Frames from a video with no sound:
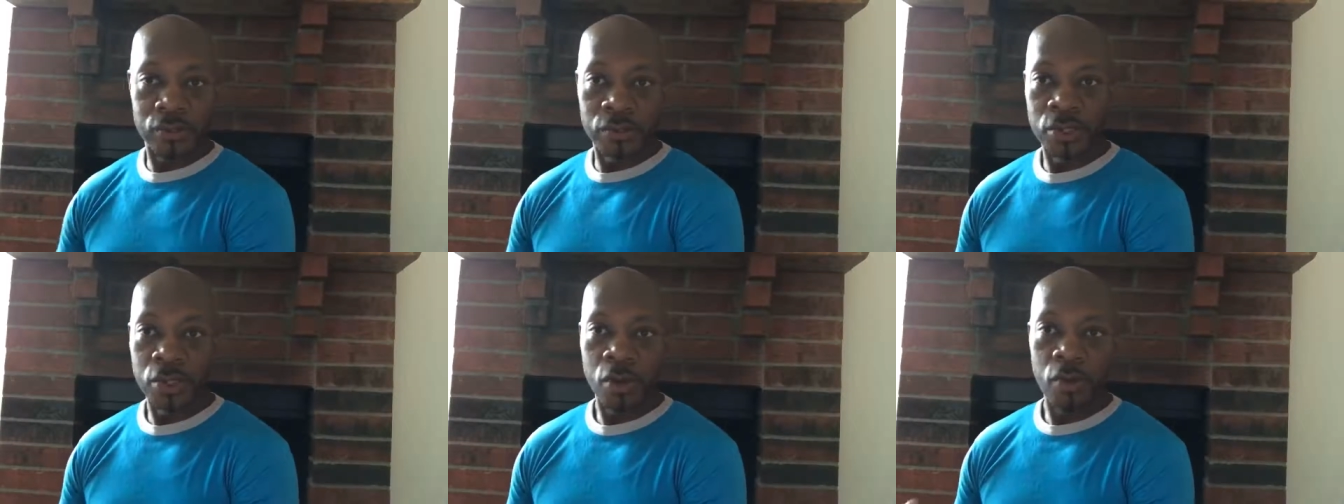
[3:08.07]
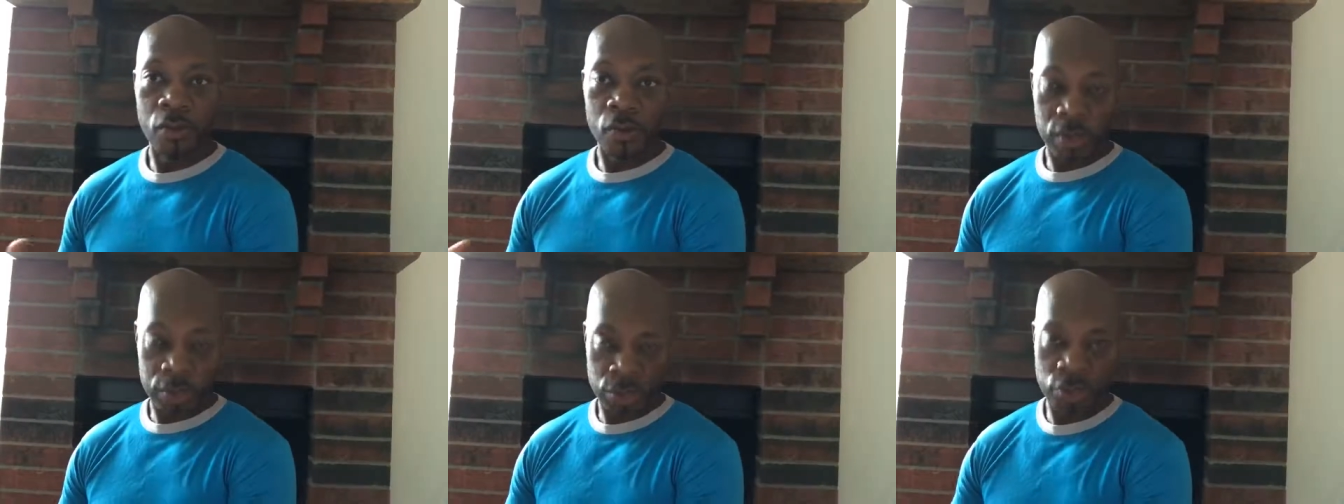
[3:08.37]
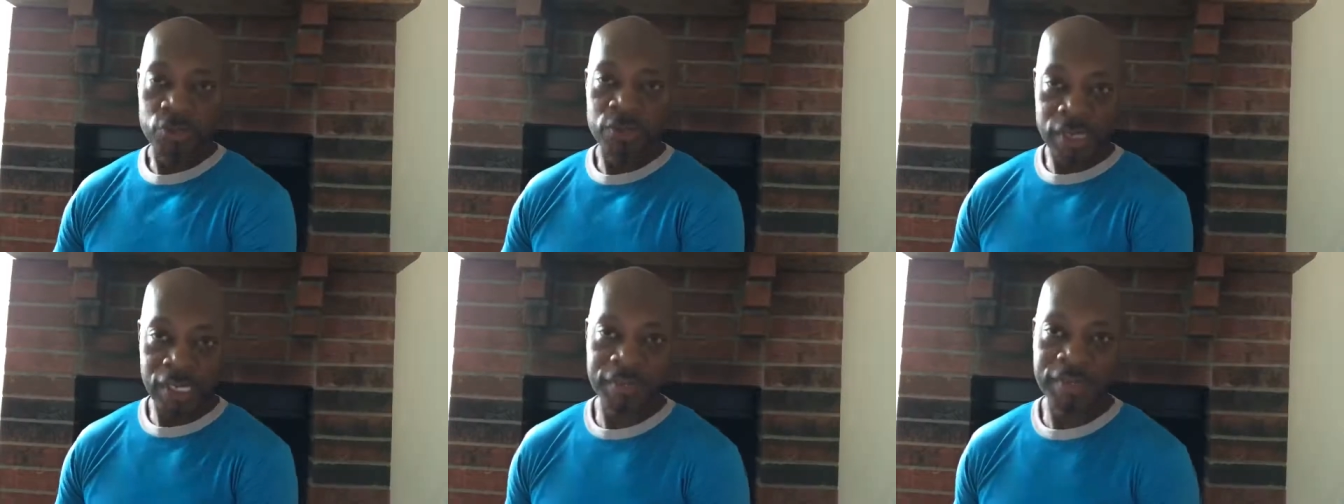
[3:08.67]
you know,
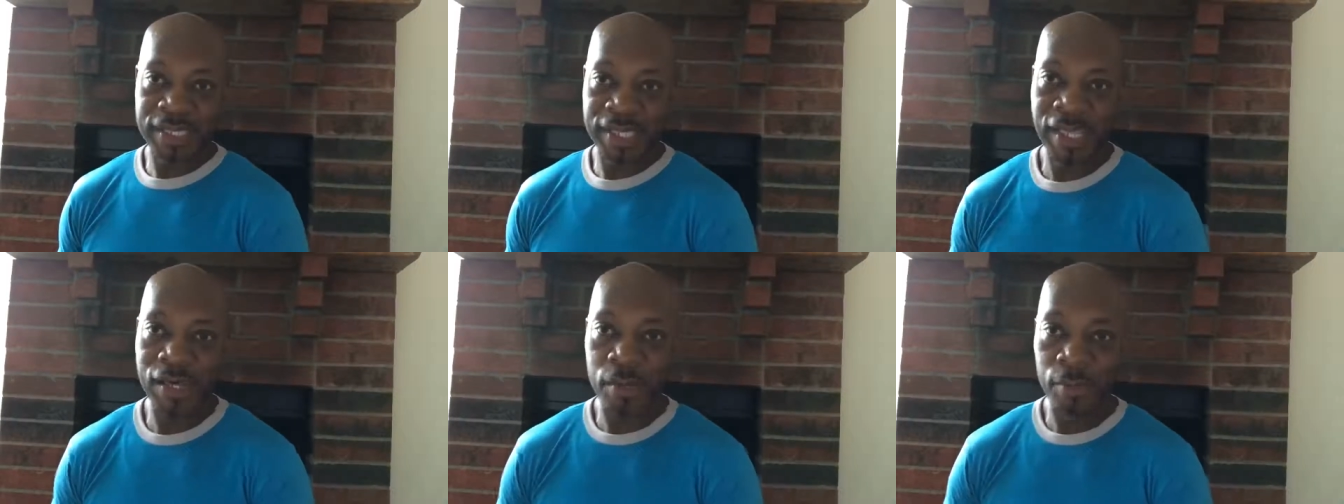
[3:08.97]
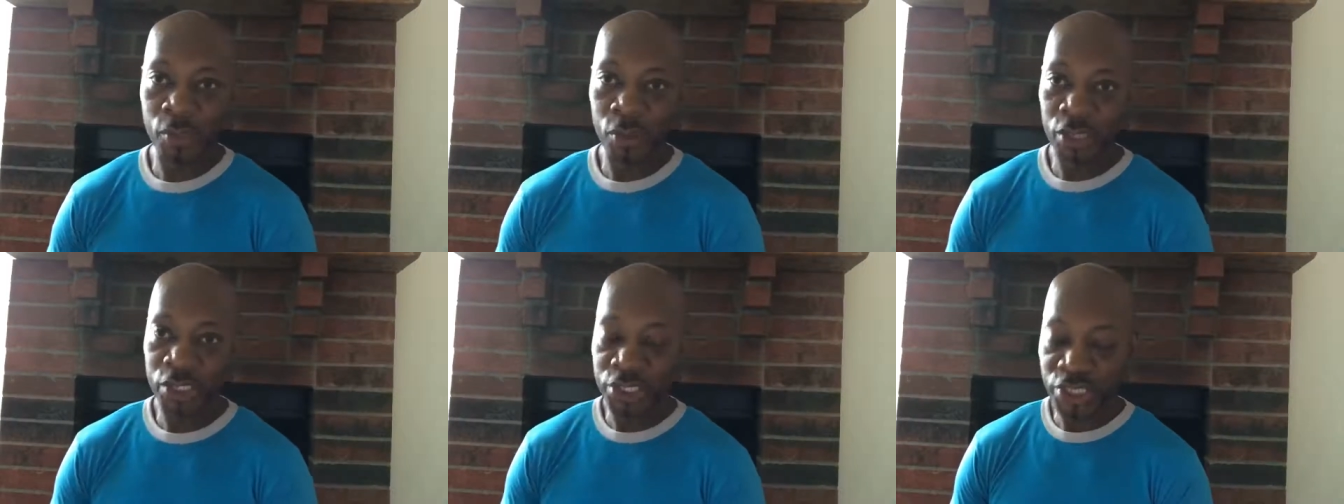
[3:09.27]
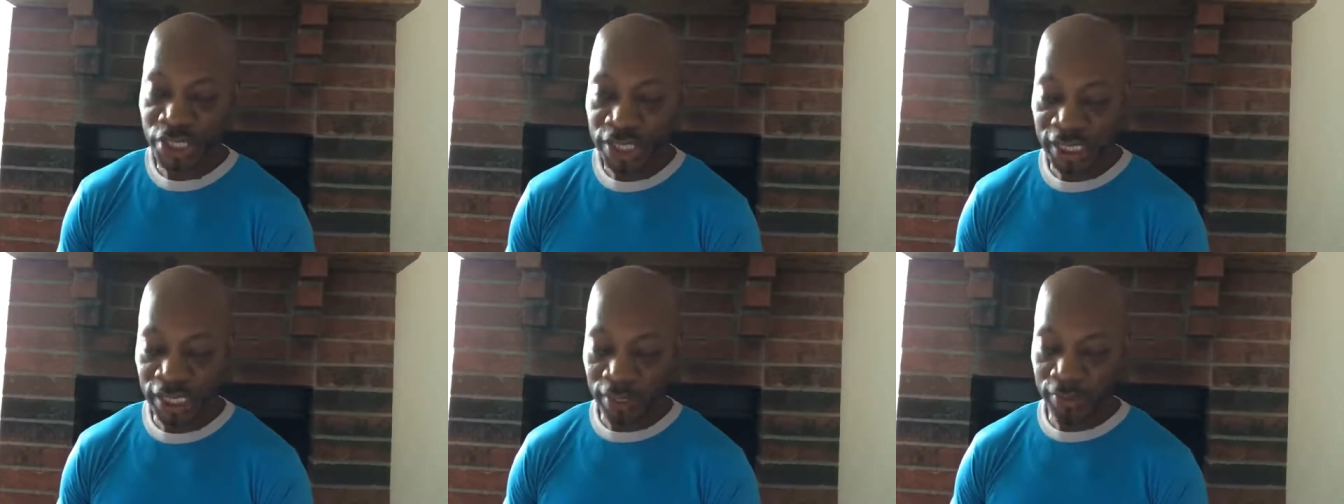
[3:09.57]
two tips that I'm gonna
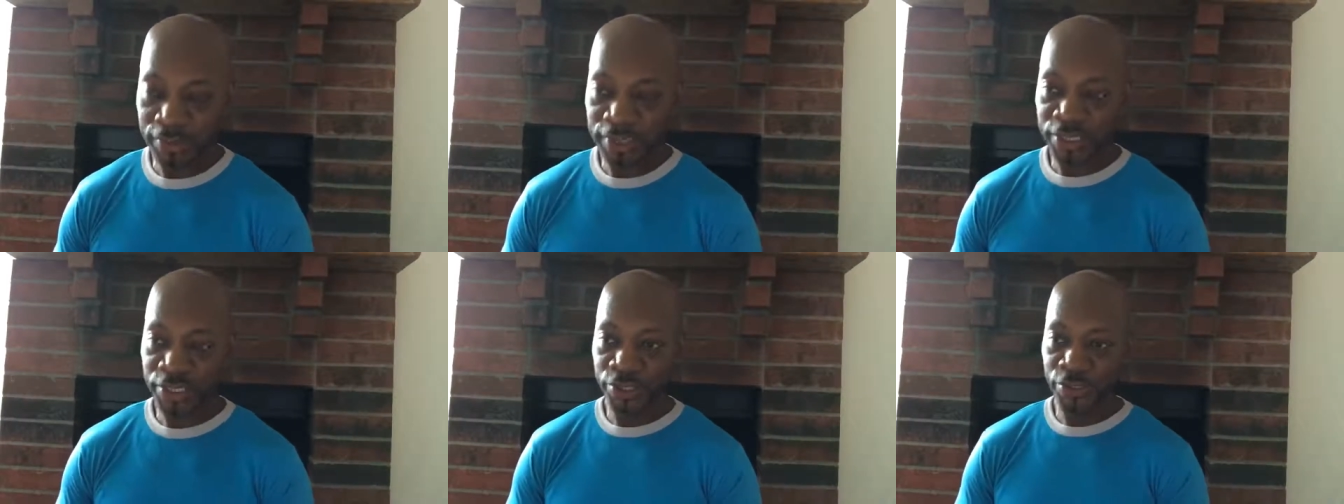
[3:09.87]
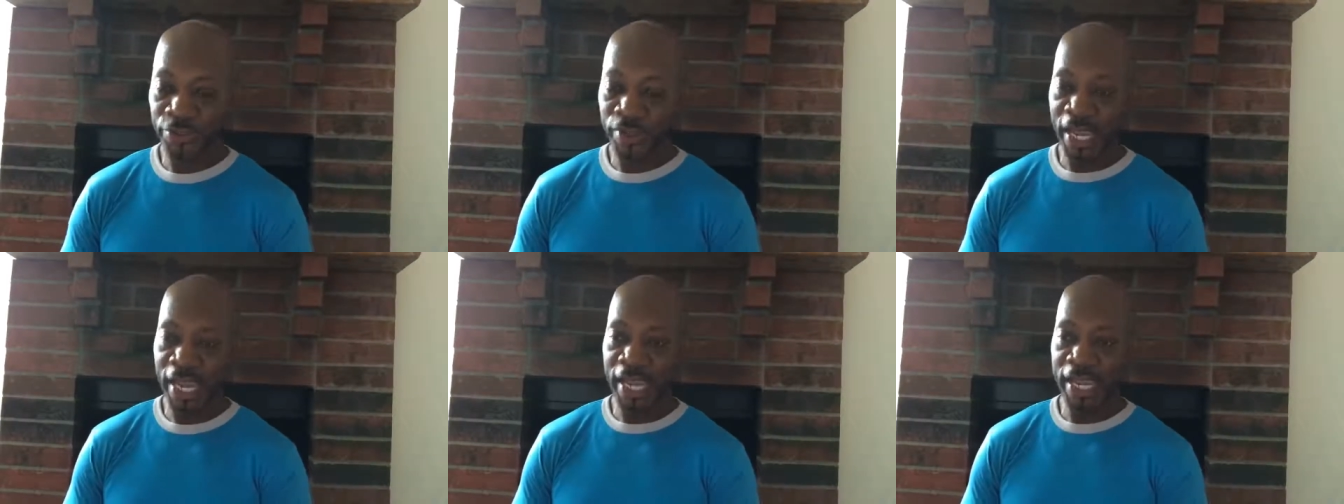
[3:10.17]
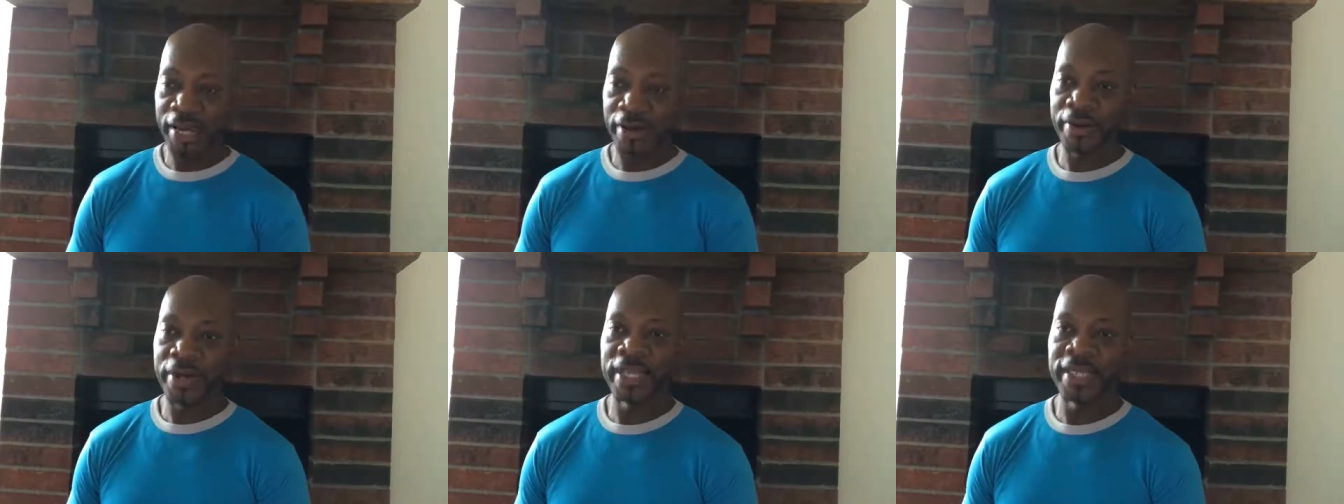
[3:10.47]
share with you
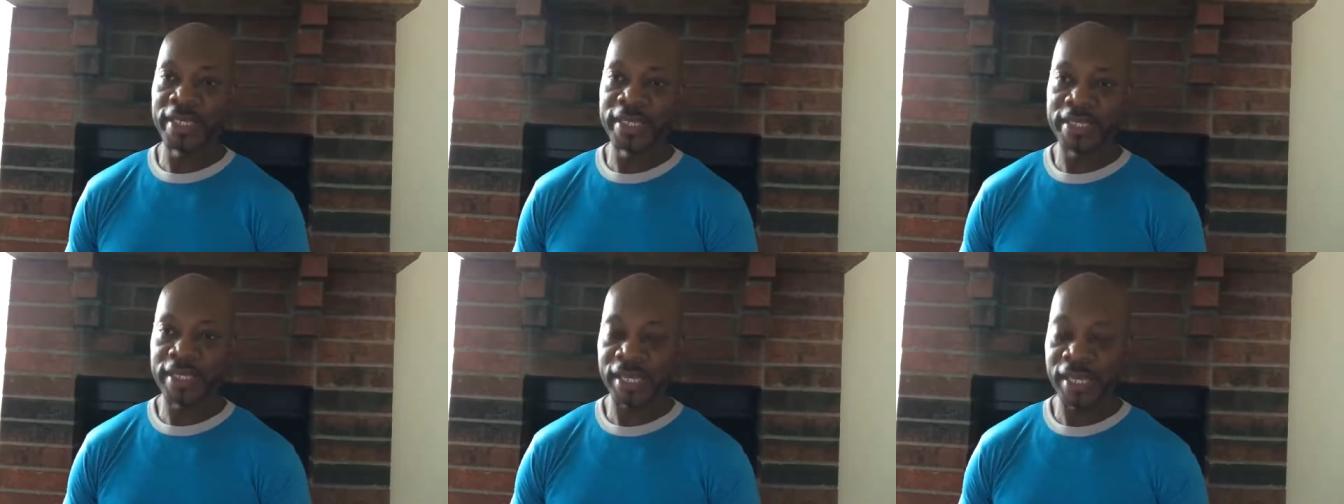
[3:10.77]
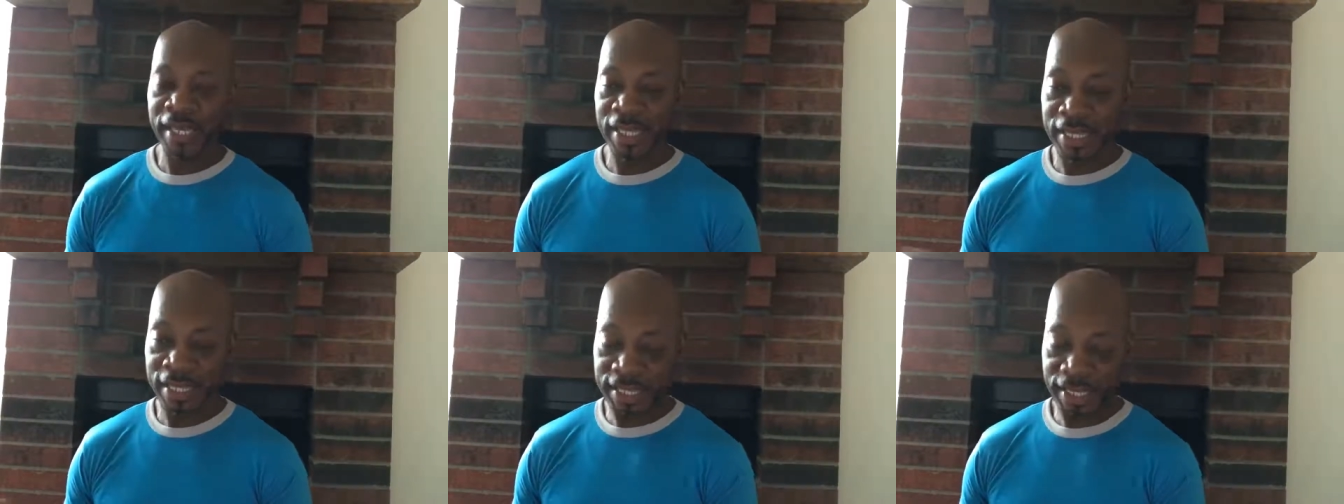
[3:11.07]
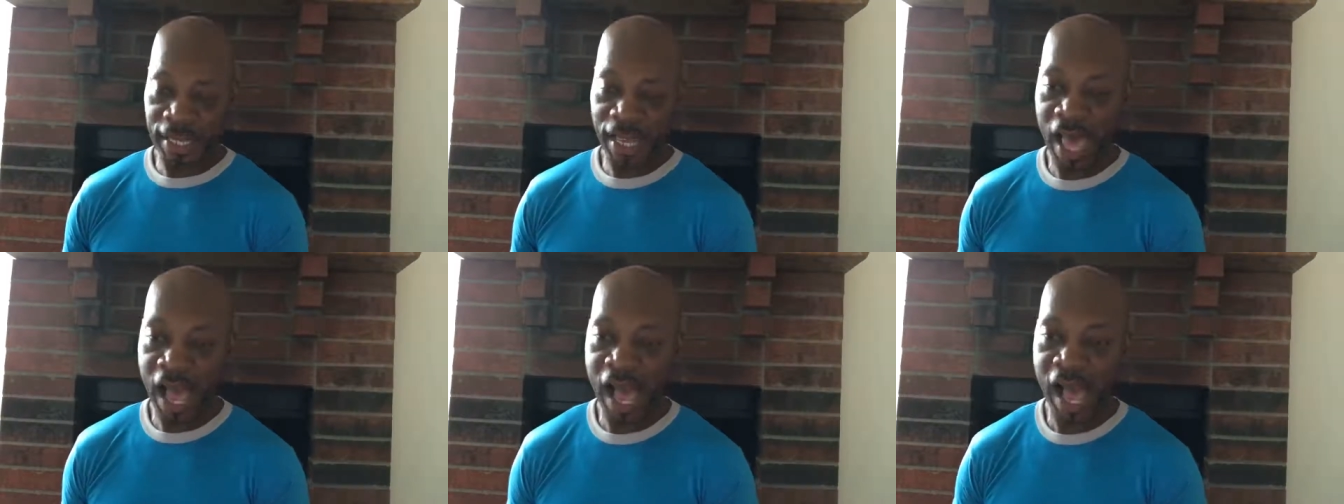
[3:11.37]
here in this in
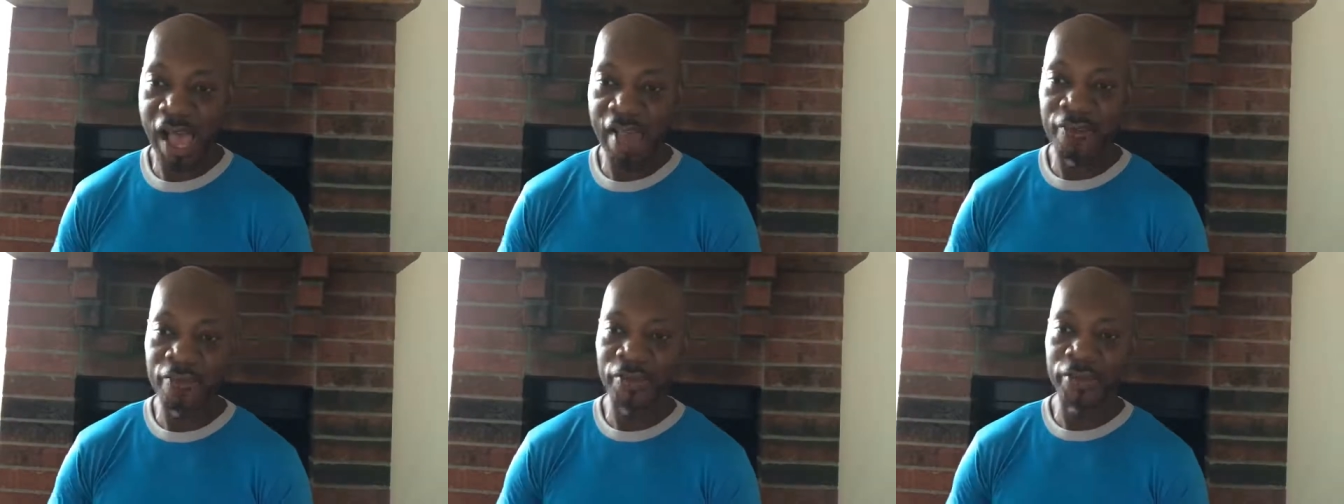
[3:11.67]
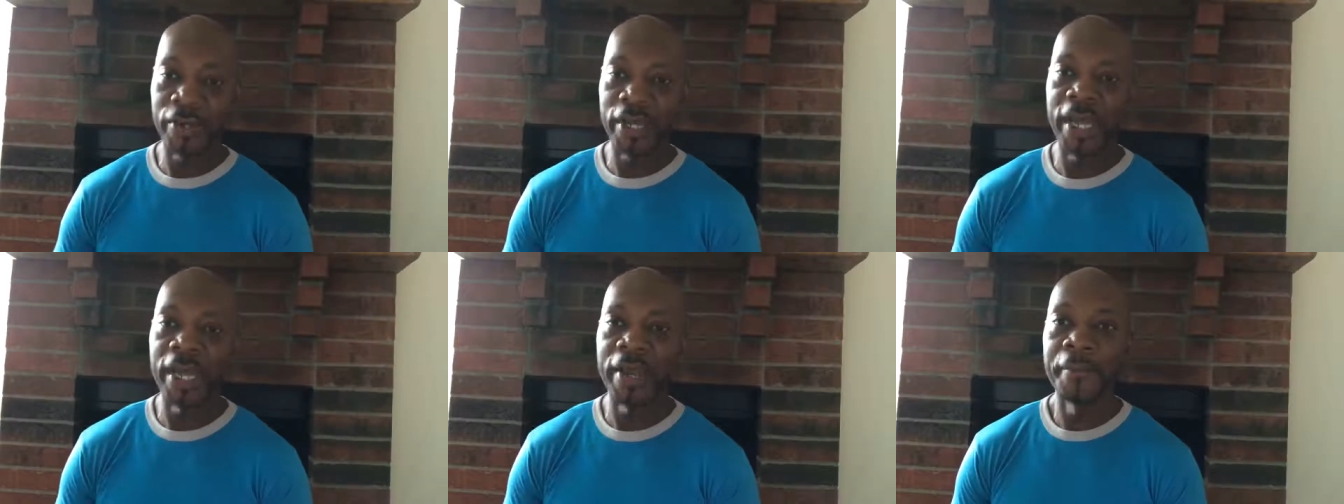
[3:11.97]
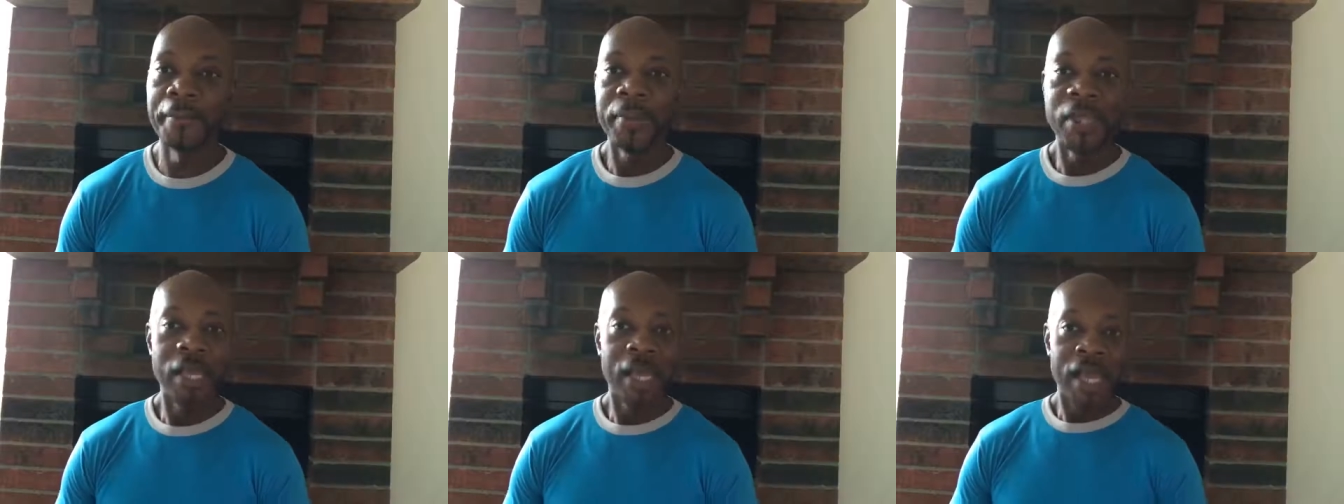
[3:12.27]
this live,
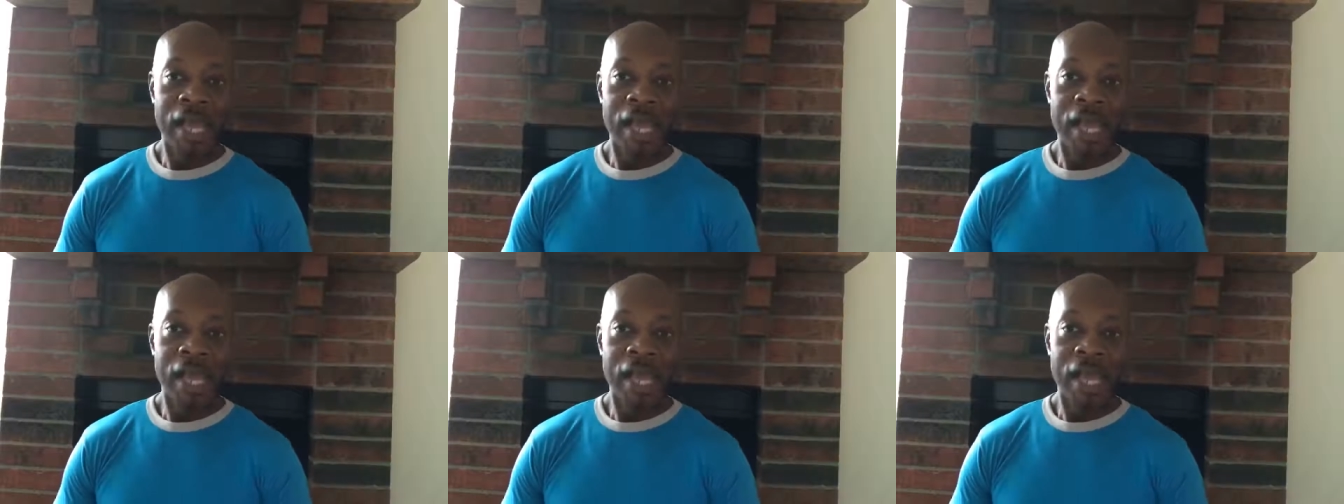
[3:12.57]
okay?